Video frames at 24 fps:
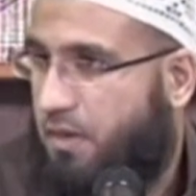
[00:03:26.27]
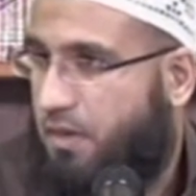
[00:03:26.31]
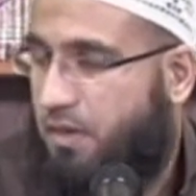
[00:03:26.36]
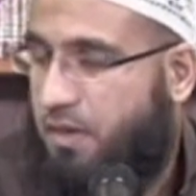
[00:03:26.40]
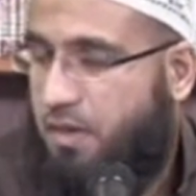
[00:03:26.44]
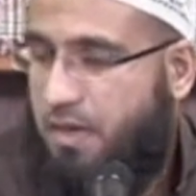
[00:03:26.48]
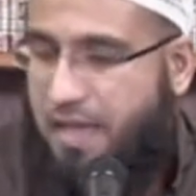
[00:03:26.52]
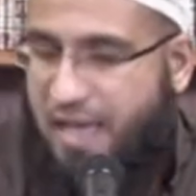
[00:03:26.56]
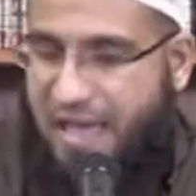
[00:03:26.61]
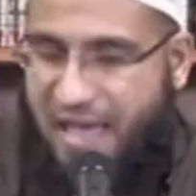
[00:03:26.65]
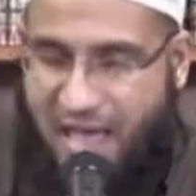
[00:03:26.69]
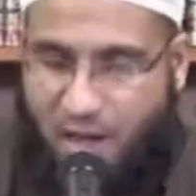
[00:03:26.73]

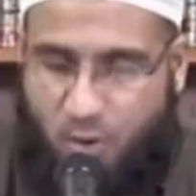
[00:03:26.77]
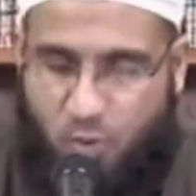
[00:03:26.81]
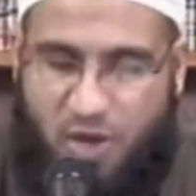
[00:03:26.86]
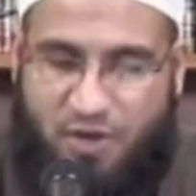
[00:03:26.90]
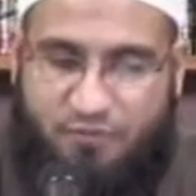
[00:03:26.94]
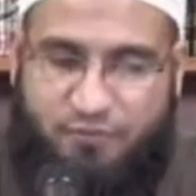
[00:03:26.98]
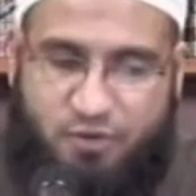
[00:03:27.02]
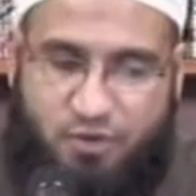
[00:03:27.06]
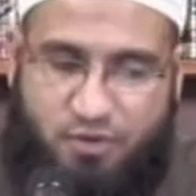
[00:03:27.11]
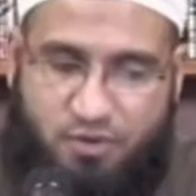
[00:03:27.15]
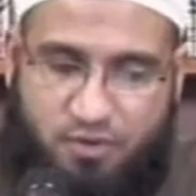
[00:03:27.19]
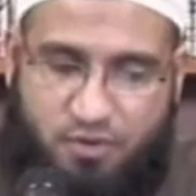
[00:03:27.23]

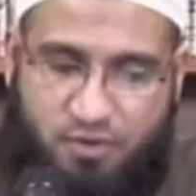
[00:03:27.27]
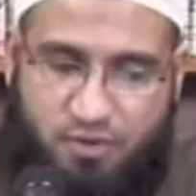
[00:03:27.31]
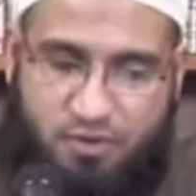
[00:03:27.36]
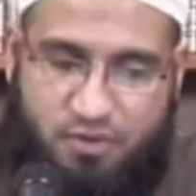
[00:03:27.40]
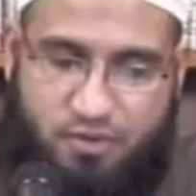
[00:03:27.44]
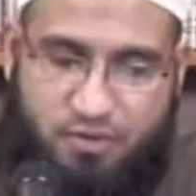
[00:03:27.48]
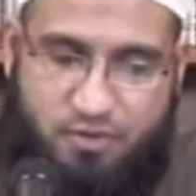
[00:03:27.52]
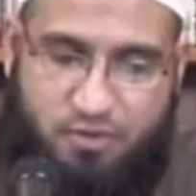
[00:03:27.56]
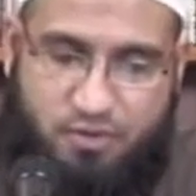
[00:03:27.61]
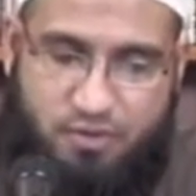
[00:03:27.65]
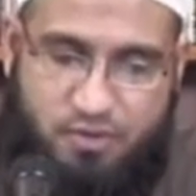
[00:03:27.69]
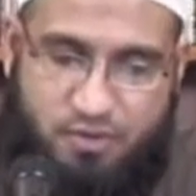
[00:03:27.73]
However,
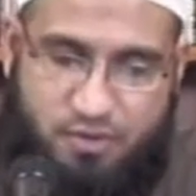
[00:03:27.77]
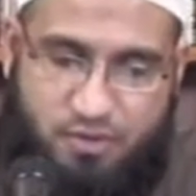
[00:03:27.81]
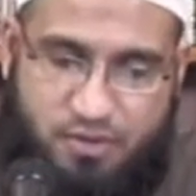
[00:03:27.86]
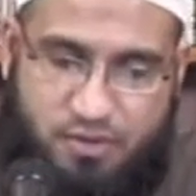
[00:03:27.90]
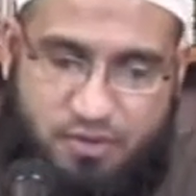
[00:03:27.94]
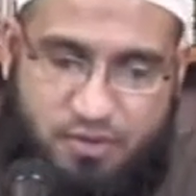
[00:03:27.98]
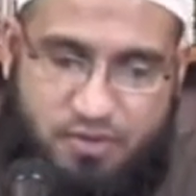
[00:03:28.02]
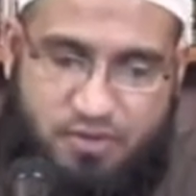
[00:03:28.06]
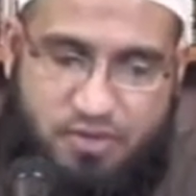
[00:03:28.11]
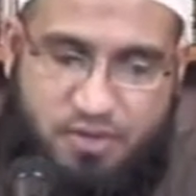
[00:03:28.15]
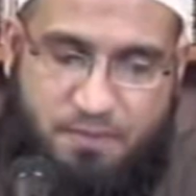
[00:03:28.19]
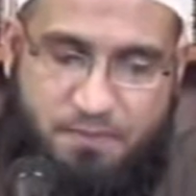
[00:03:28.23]

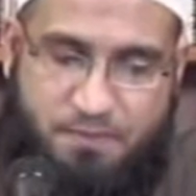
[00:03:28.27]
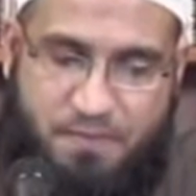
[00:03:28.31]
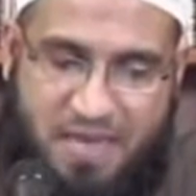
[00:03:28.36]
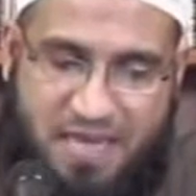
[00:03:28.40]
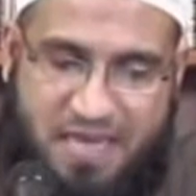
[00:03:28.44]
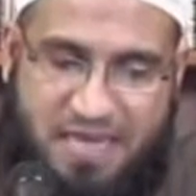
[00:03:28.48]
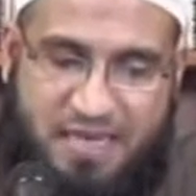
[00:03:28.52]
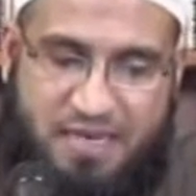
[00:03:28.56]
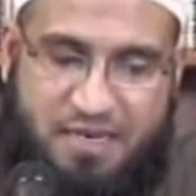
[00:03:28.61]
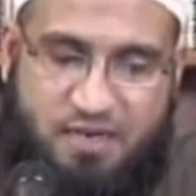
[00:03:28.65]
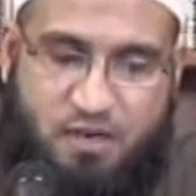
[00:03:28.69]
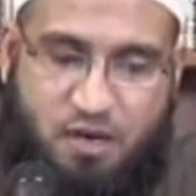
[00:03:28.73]
the
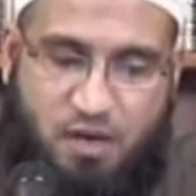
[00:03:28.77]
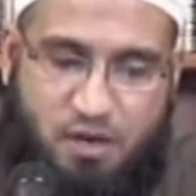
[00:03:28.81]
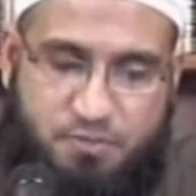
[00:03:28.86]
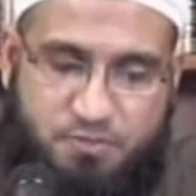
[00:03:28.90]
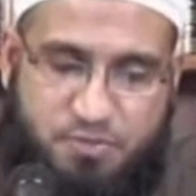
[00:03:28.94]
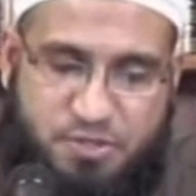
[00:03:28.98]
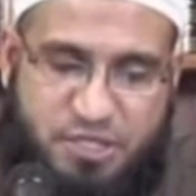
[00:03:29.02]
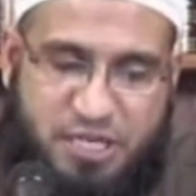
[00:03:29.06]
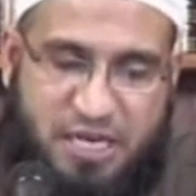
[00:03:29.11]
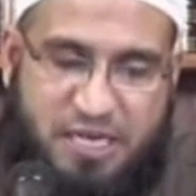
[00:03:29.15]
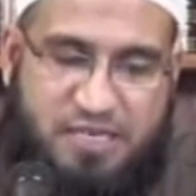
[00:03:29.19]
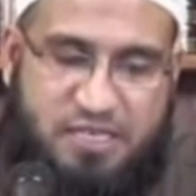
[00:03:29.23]
main
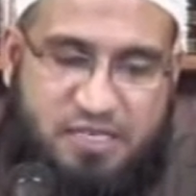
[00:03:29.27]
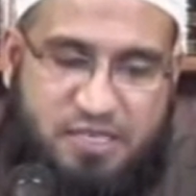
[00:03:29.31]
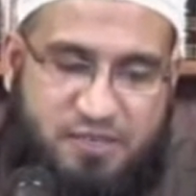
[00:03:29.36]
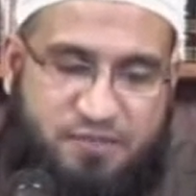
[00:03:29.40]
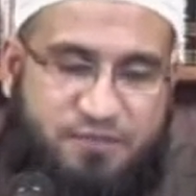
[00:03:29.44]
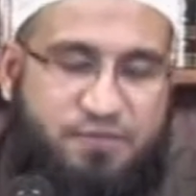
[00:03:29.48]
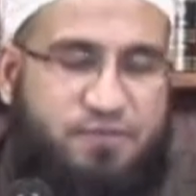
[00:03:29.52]
objective